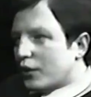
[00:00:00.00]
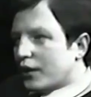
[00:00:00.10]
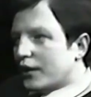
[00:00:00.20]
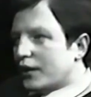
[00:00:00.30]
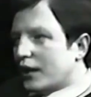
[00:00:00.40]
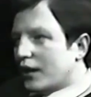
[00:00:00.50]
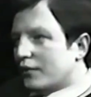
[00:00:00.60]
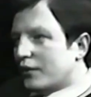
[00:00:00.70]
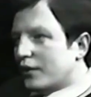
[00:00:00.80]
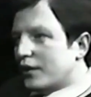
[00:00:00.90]
work in
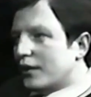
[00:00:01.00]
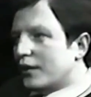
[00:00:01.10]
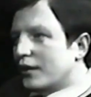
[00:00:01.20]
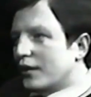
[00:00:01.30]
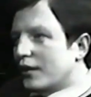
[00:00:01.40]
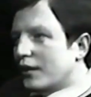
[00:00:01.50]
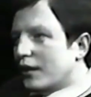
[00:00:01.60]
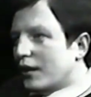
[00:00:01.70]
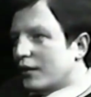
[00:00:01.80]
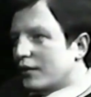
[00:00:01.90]
California,
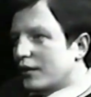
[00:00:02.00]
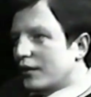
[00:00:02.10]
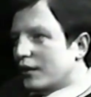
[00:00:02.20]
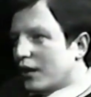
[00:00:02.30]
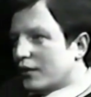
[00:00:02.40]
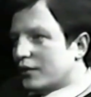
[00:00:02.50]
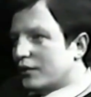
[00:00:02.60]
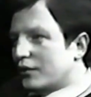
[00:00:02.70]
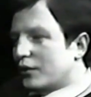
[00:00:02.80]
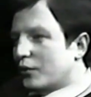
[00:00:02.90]
on the
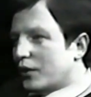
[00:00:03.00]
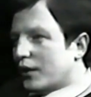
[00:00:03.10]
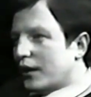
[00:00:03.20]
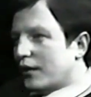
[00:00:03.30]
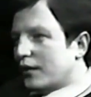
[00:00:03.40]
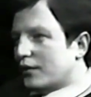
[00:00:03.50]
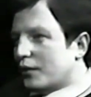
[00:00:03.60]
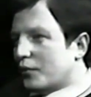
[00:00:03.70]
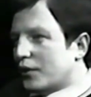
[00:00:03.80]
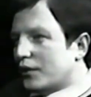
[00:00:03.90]
longitudinal work. I think
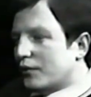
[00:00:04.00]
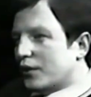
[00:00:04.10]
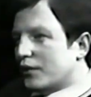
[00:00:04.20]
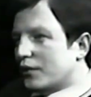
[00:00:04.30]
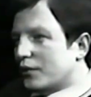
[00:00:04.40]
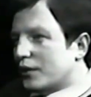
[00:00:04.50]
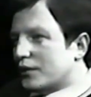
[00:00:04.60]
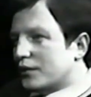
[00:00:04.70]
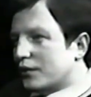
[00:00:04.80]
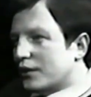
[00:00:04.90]
somewhere in one of your works, you